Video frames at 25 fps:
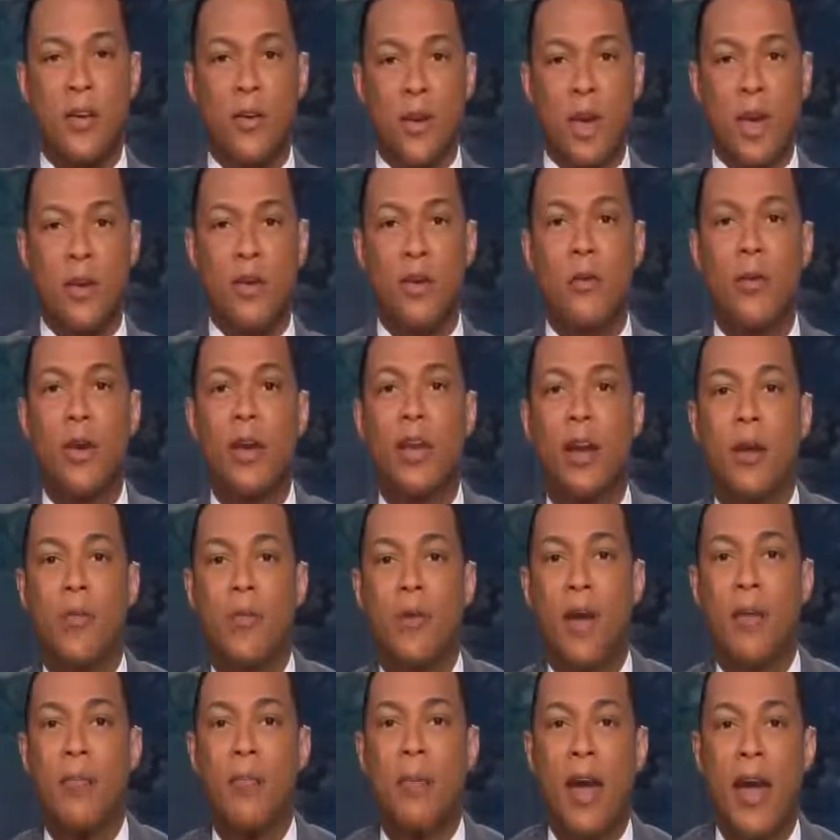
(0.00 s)
Okay, when we come
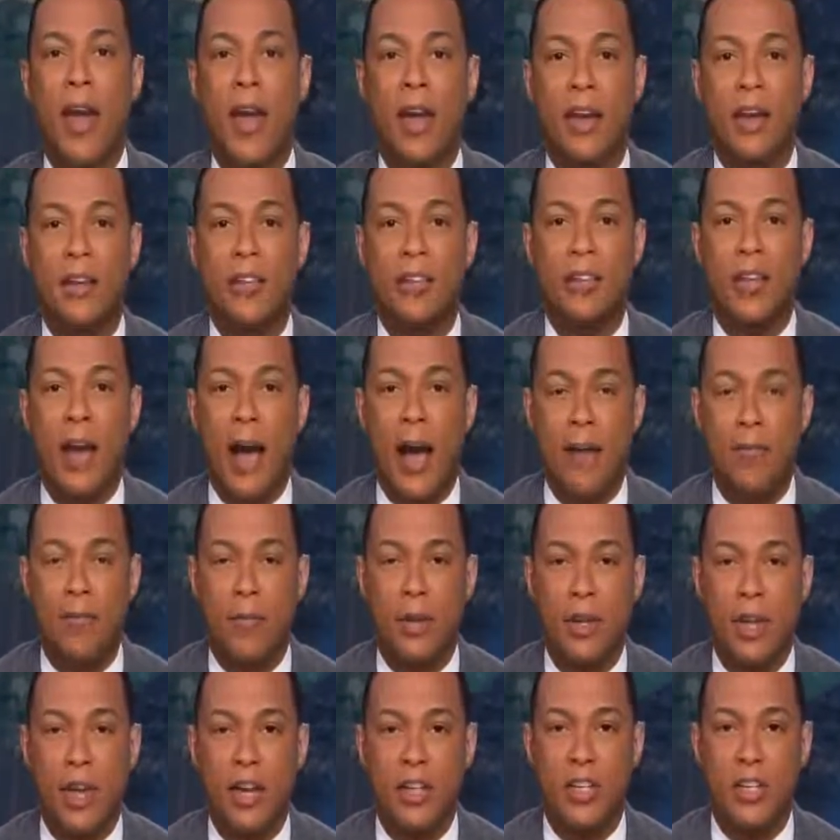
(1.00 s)
right back, a top
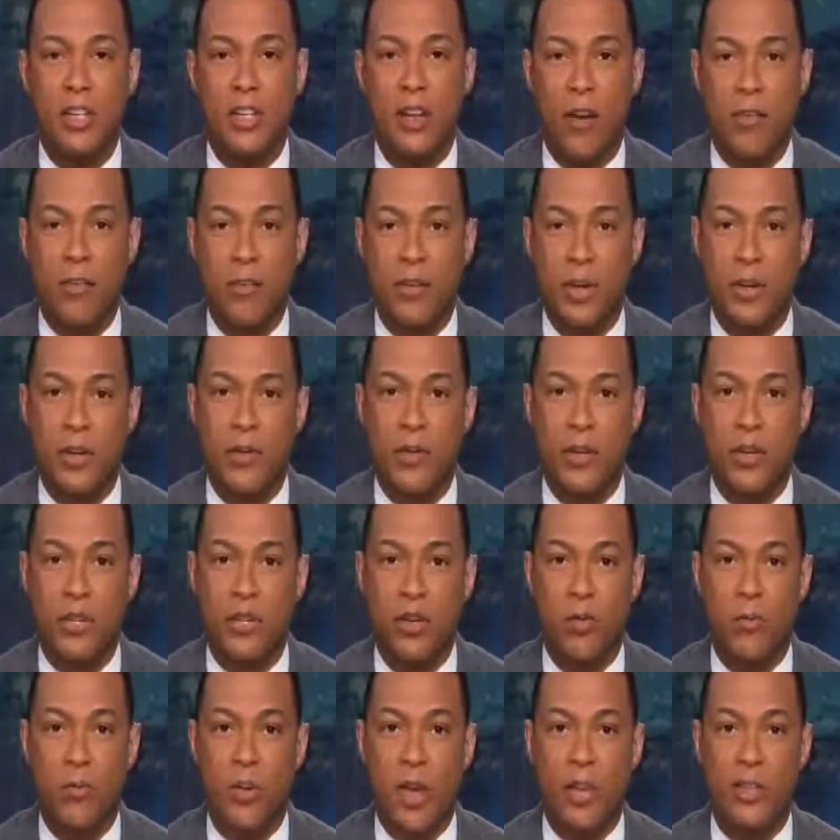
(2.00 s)
Malaysian government
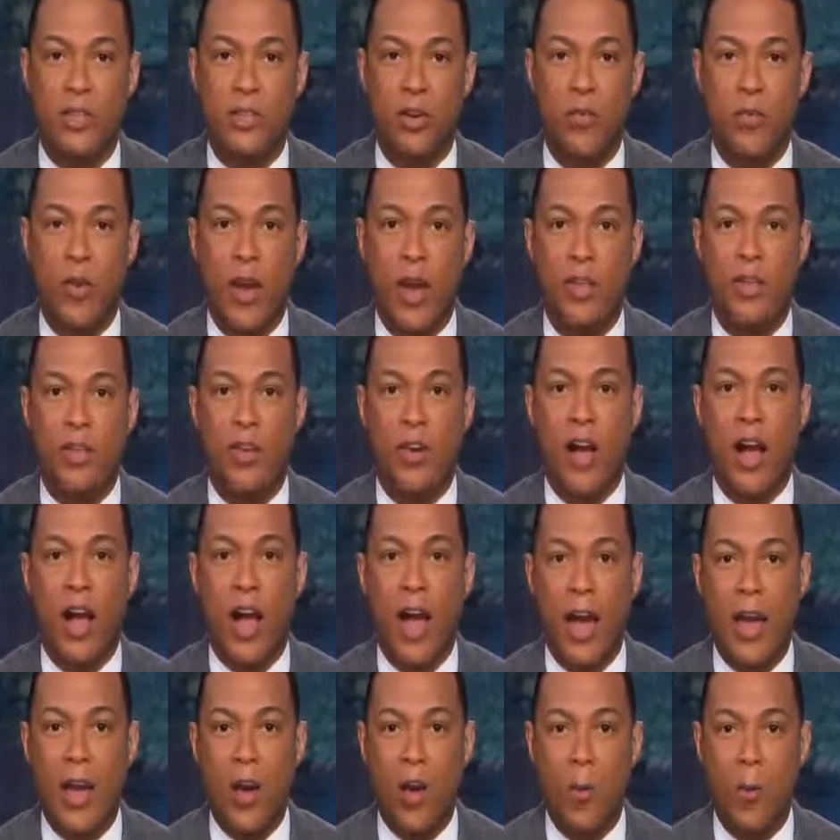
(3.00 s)
official makes a rather
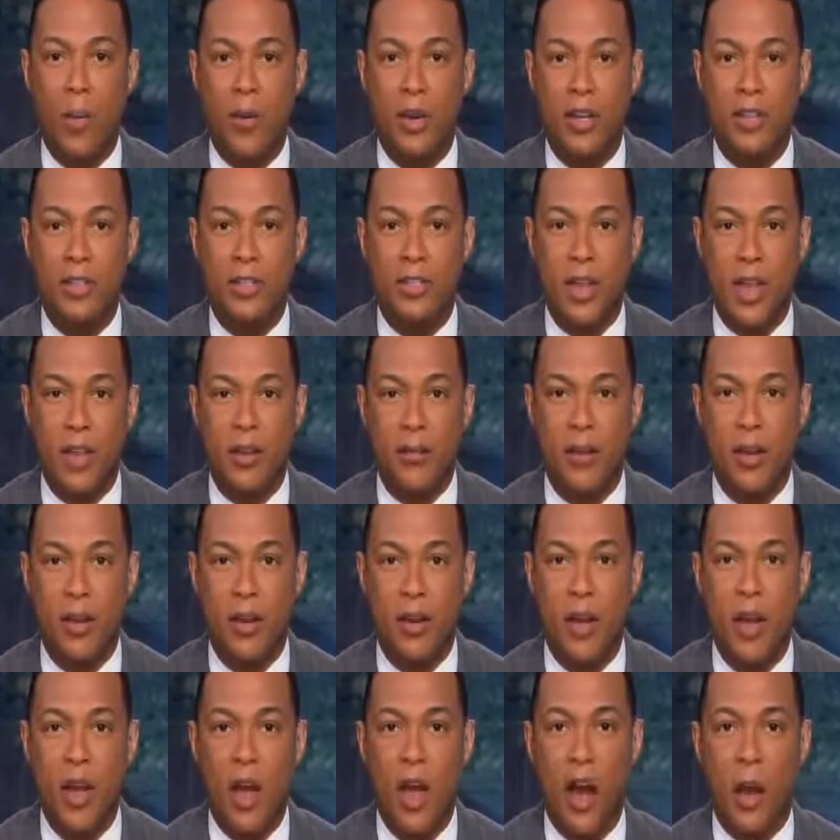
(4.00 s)
eye-opening statement
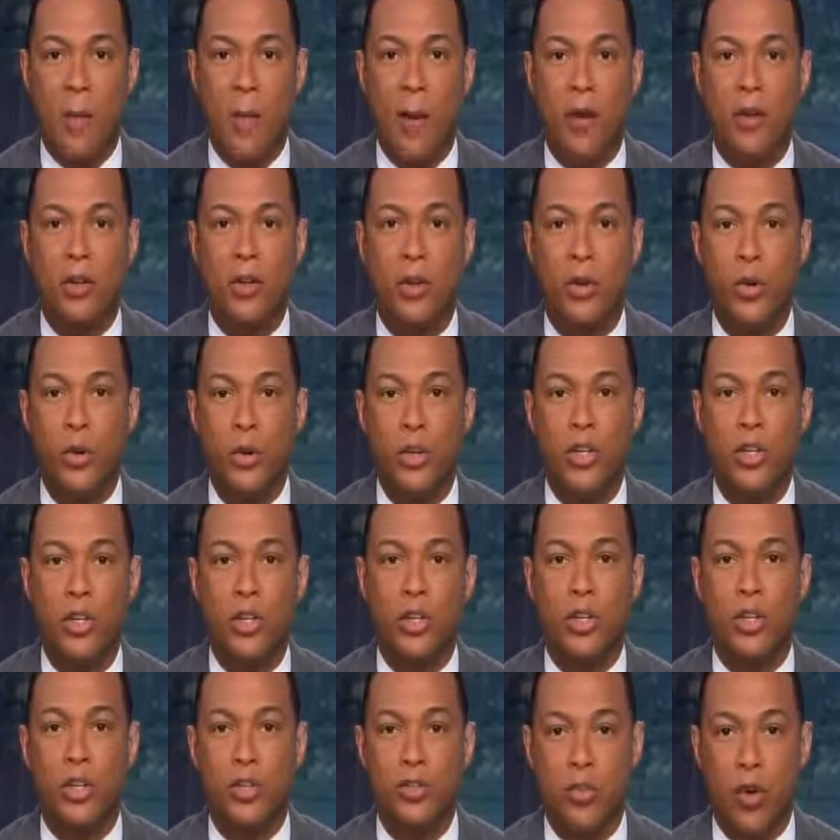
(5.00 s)
about who should
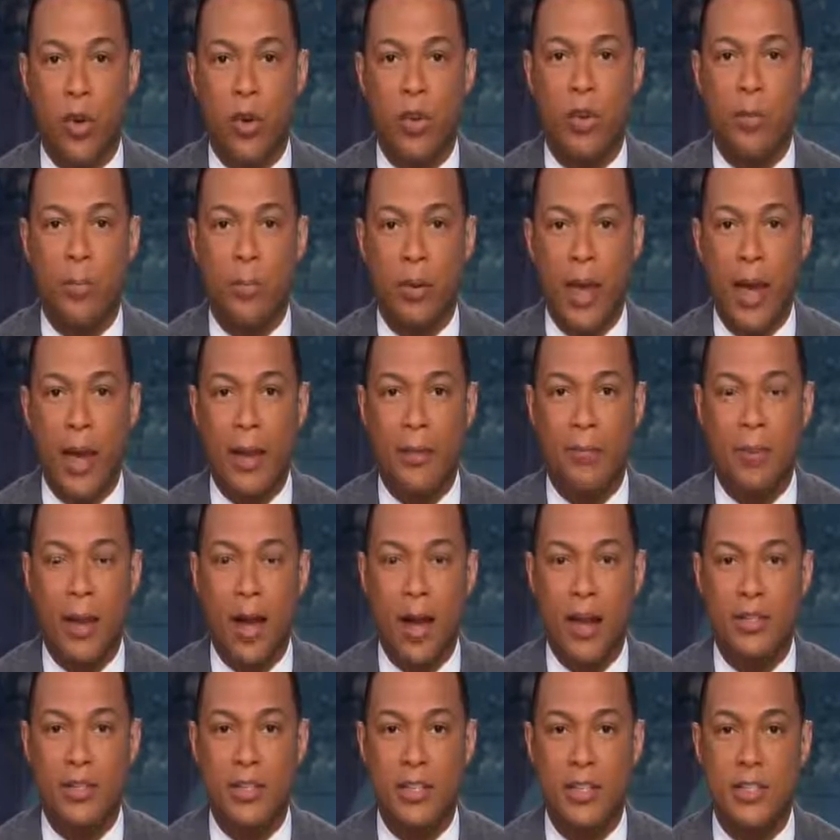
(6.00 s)
control the black
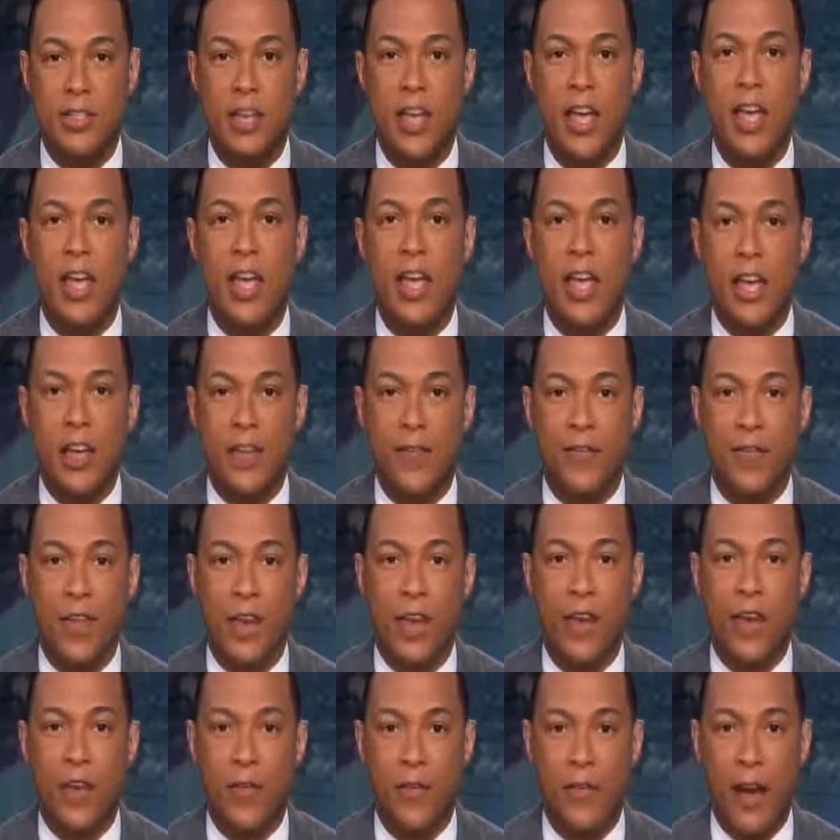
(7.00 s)
boxes if they
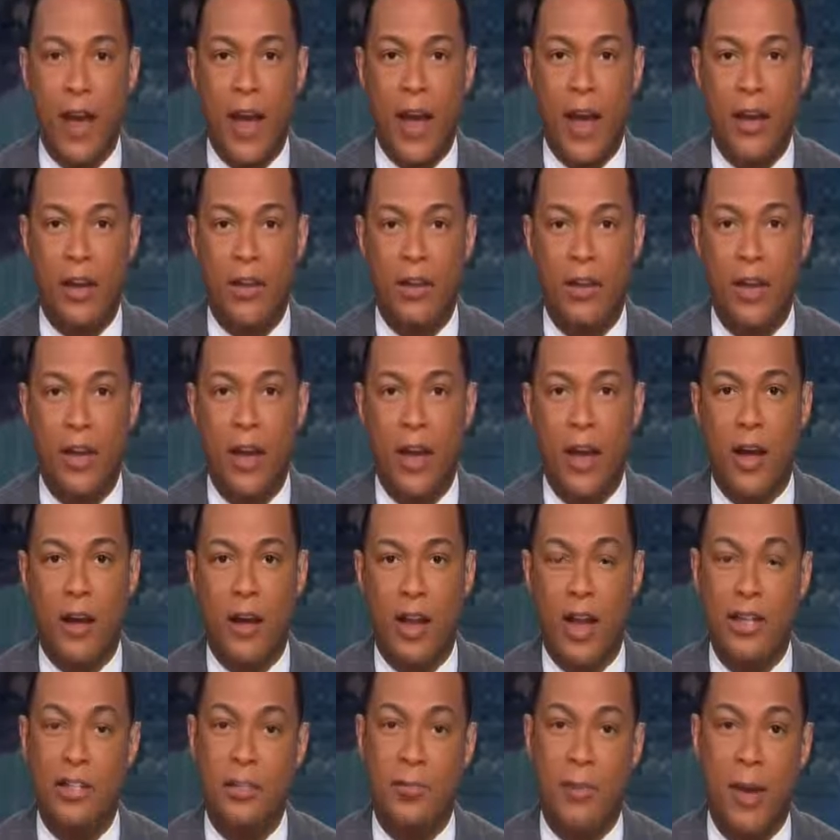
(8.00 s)
are found. I'll
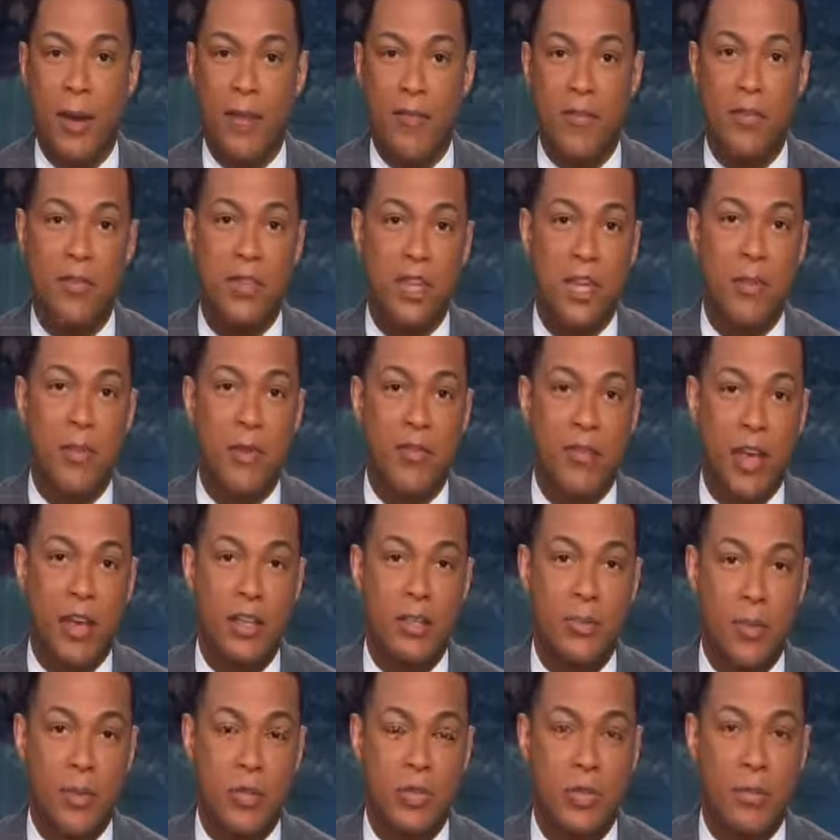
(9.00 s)
ask my team of
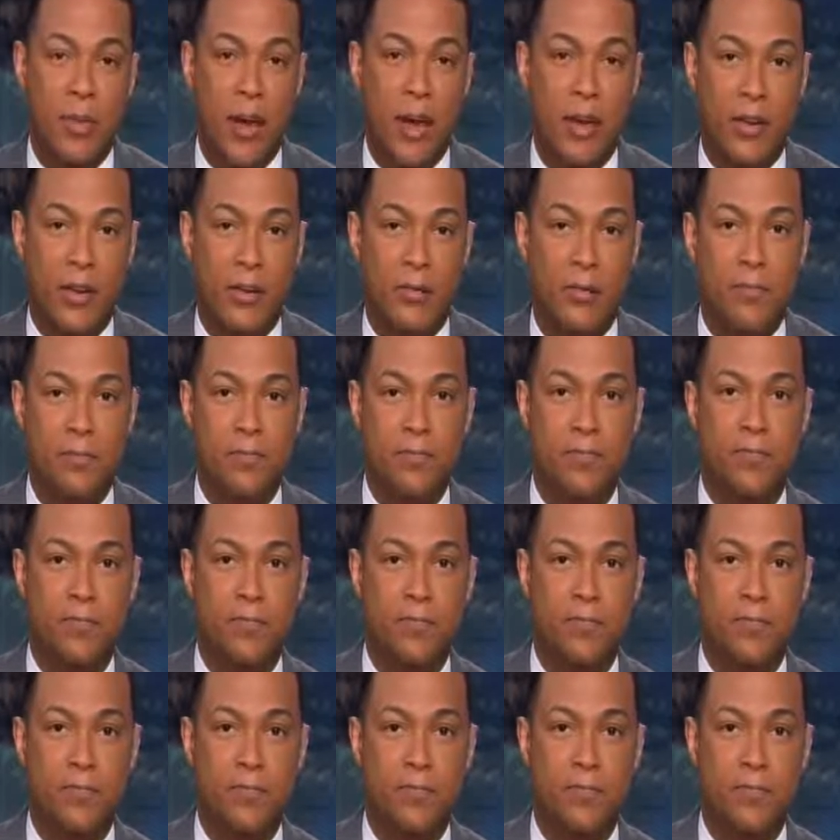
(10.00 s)
experts about it.